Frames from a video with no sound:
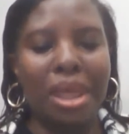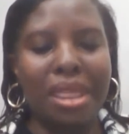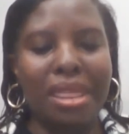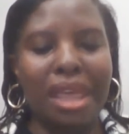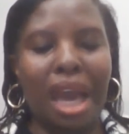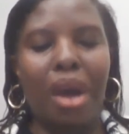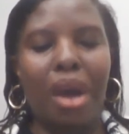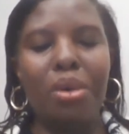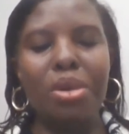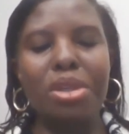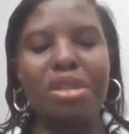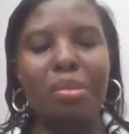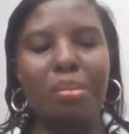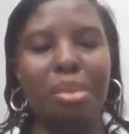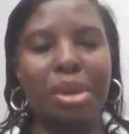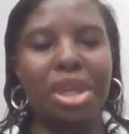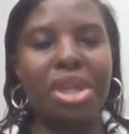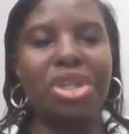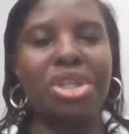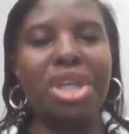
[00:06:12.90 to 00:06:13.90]

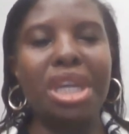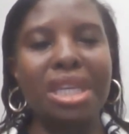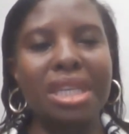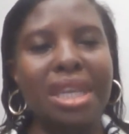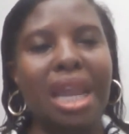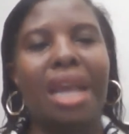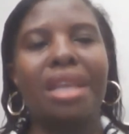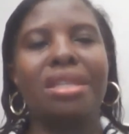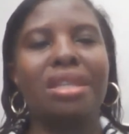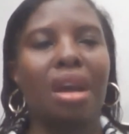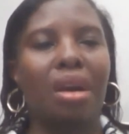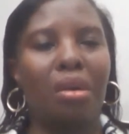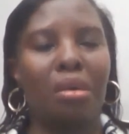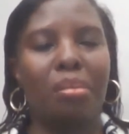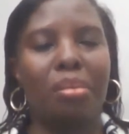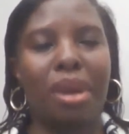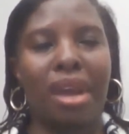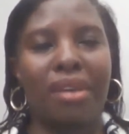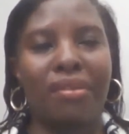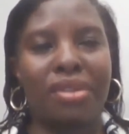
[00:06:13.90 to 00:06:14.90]
without breaching data
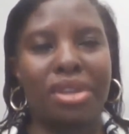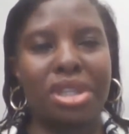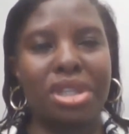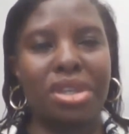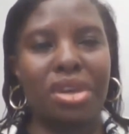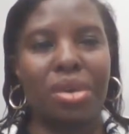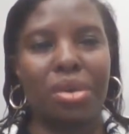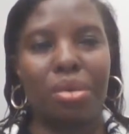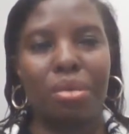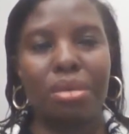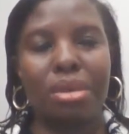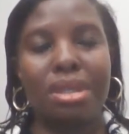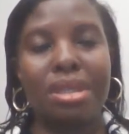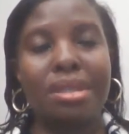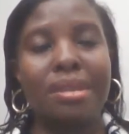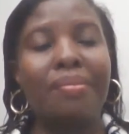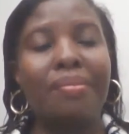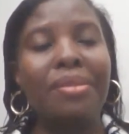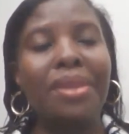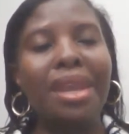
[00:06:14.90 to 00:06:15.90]
or privacy
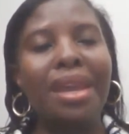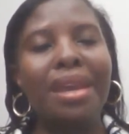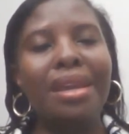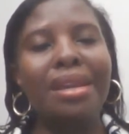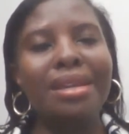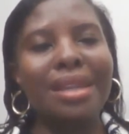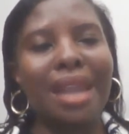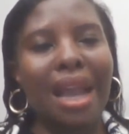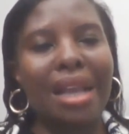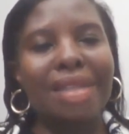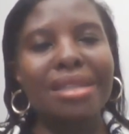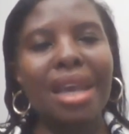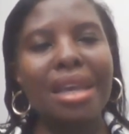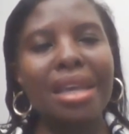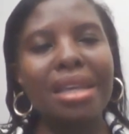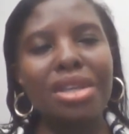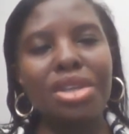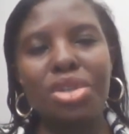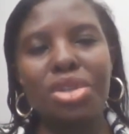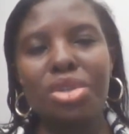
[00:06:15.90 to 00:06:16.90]
rules.
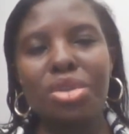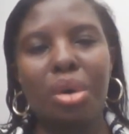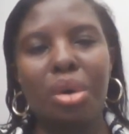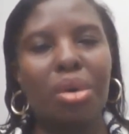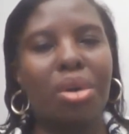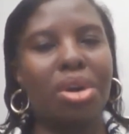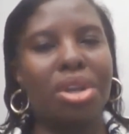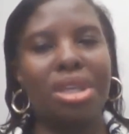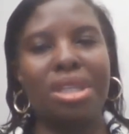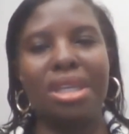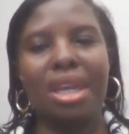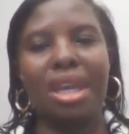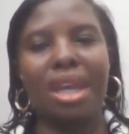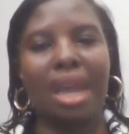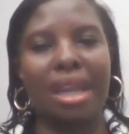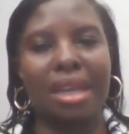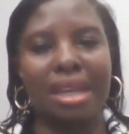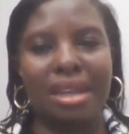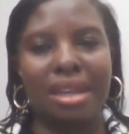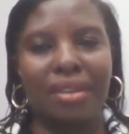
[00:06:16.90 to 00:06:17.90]
Data is so
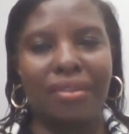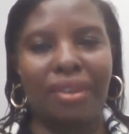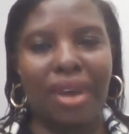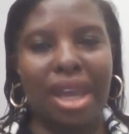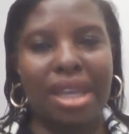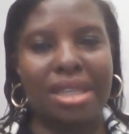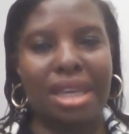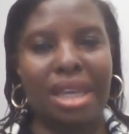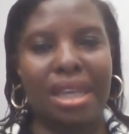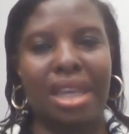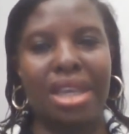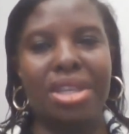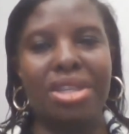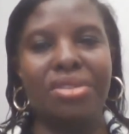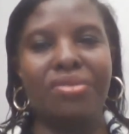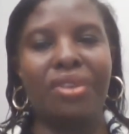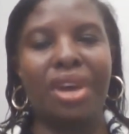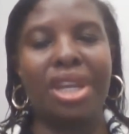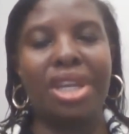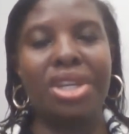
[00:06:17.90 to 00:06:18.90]
critical in the fight
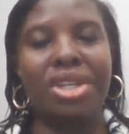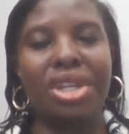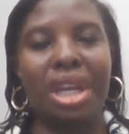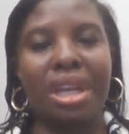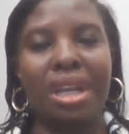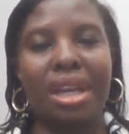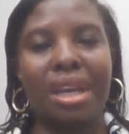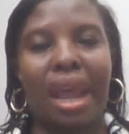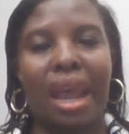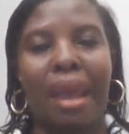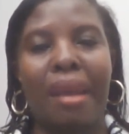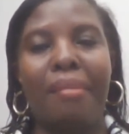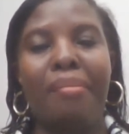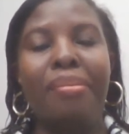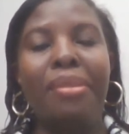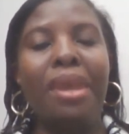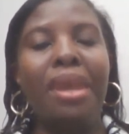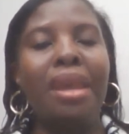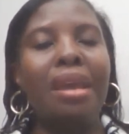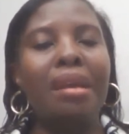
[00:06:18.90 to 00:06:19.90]
against financial crime,
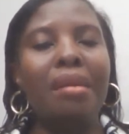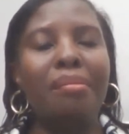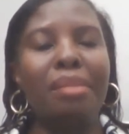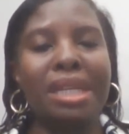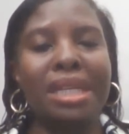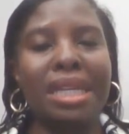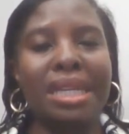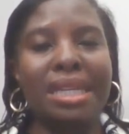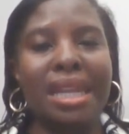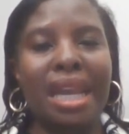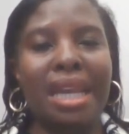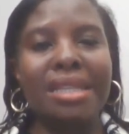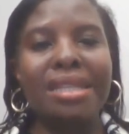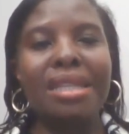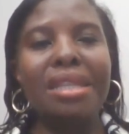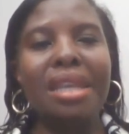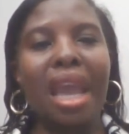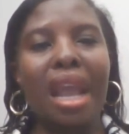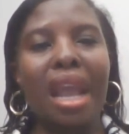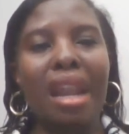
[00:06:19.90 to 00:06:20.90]
but it
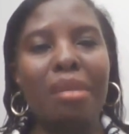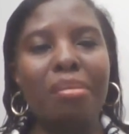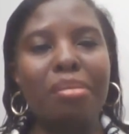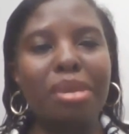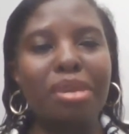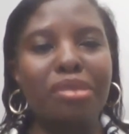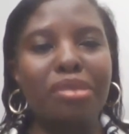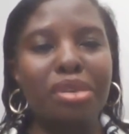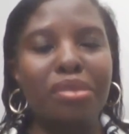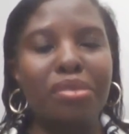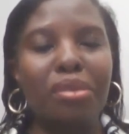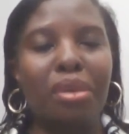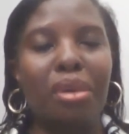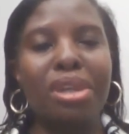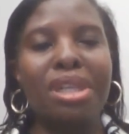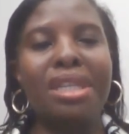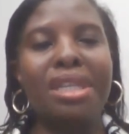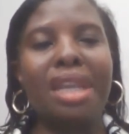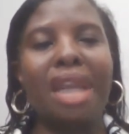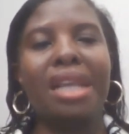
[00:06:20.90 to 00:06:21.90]
doesn't help if you've
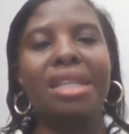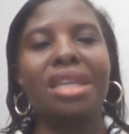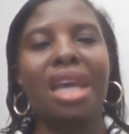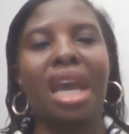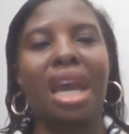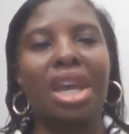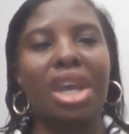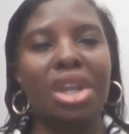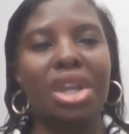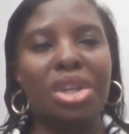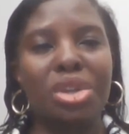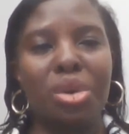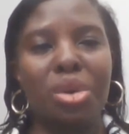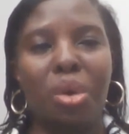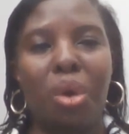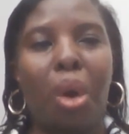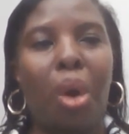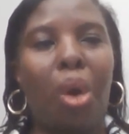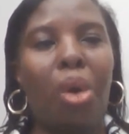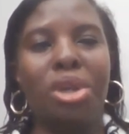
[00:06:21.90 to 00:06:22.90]
got data and
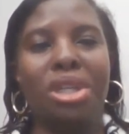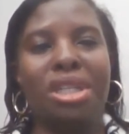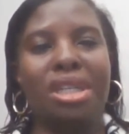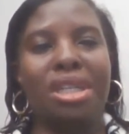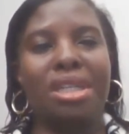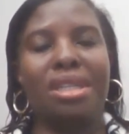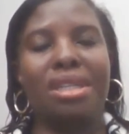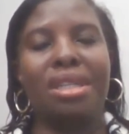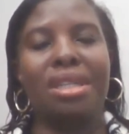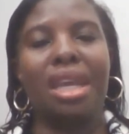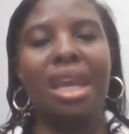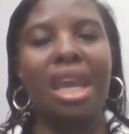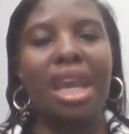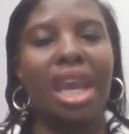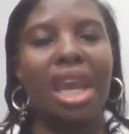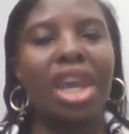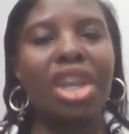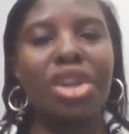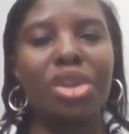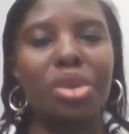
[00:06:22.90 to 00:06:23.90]
you hoard it
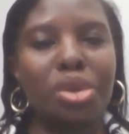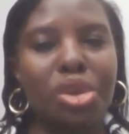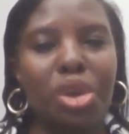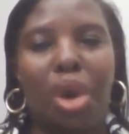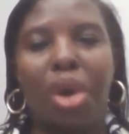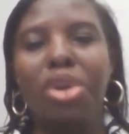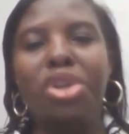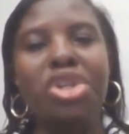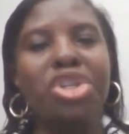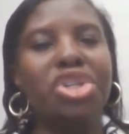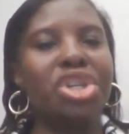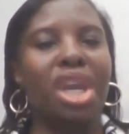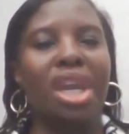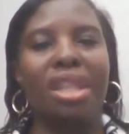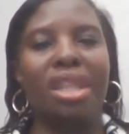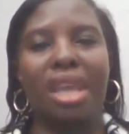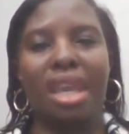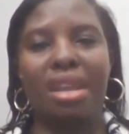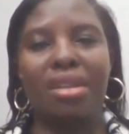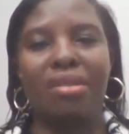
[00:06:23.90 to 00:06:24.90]
and you don't
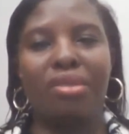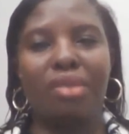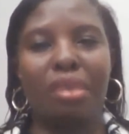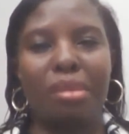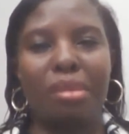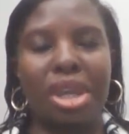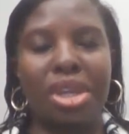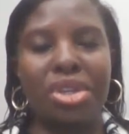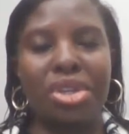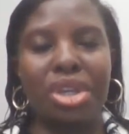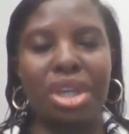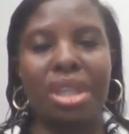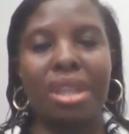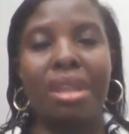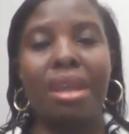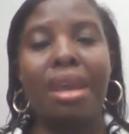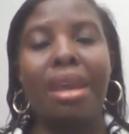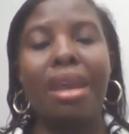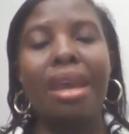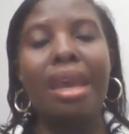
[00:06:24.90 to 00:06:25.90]
share the
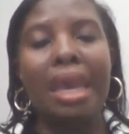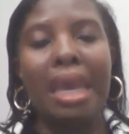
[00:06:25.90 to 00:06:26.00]
information.